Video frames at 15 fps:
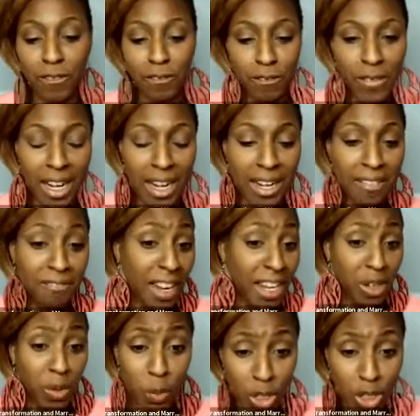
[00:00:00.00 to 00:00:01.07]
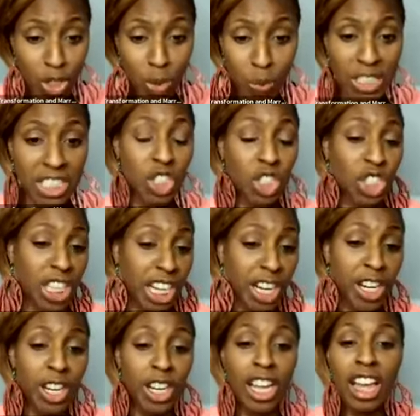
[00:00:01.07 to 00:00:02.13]
final words you want to
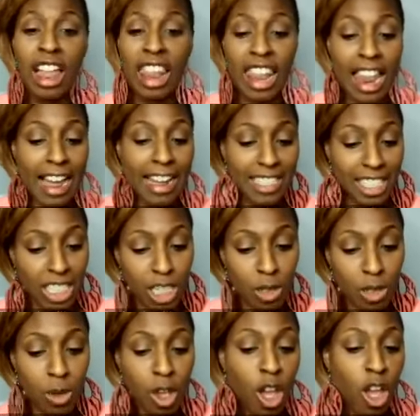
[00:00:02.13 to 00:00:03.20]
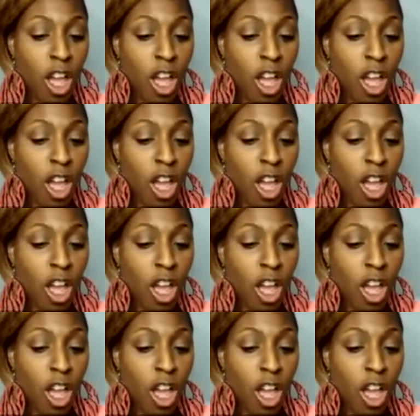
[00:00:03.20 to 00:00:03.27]
share? Last tips?